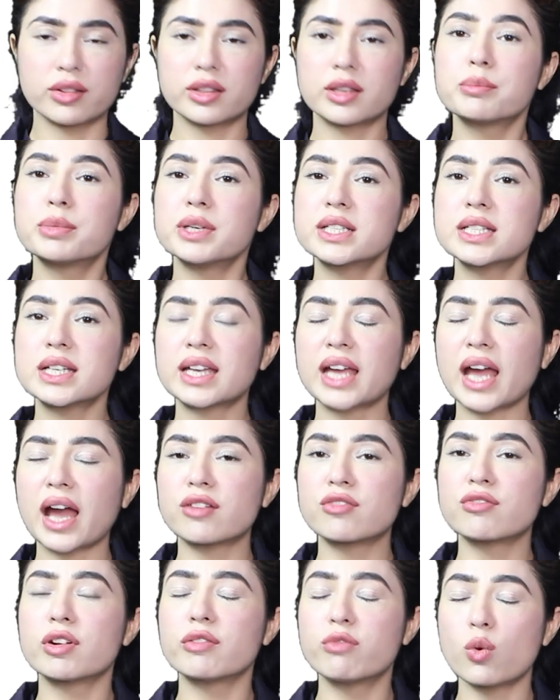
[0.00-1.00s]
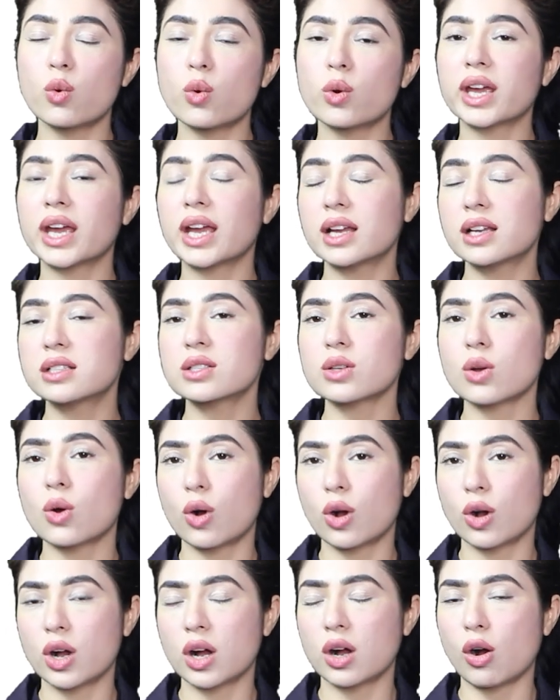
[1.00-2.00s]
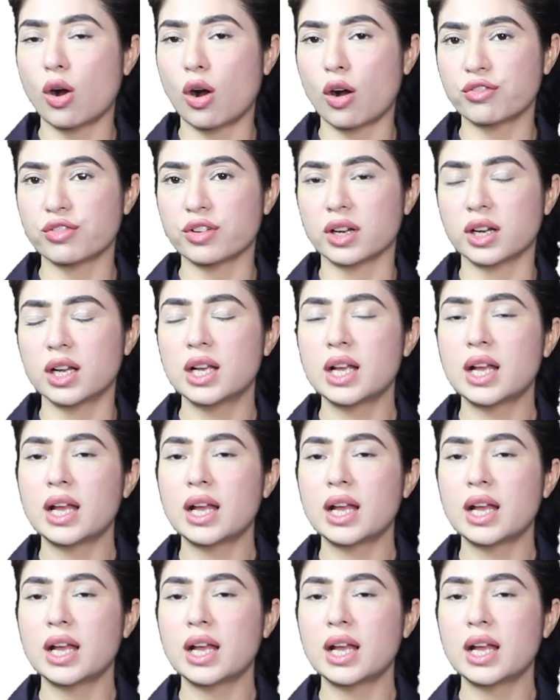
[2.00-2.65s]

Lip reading: the bidder can revoke his or her offer